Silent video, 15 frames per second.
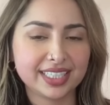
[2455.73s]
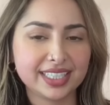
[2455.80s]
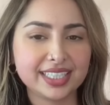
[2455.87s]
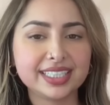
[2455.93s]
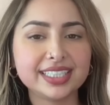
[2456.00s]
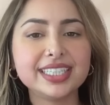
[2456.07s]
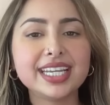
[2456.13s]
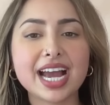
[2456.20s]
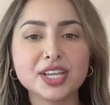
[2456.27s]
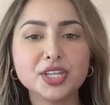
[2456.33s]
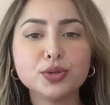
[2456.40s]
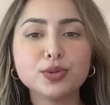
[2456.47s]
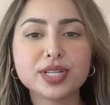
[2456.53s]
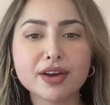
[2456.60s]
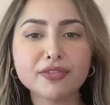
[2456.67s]
yeah Fire. you
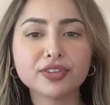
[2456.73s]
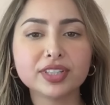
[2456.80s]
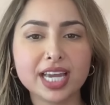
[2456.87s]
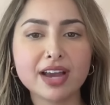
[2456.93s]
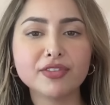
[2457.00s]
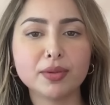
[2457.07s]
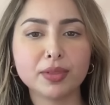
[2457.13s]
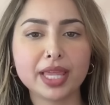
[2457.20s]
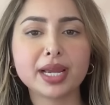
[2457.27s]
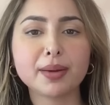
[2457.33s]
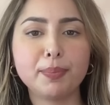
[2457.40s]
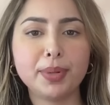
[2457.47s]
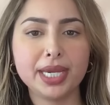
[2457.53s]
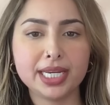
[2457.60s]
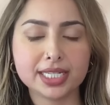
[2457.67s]
definitely have a like a
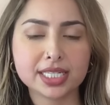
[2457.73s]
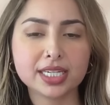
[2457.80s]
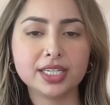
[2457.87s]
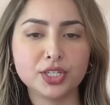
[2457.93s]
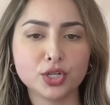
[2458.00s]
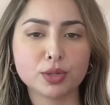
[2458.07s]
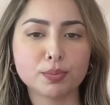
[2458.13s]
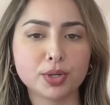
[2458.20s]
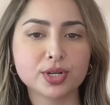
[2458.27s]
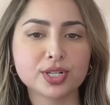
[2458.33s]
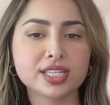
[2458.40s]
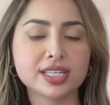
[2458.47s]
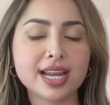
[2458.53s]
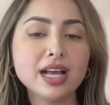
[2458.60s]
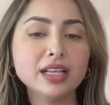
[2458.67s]
pitta in your
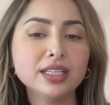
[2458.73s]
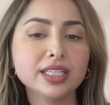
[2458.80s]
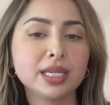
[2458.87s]
personality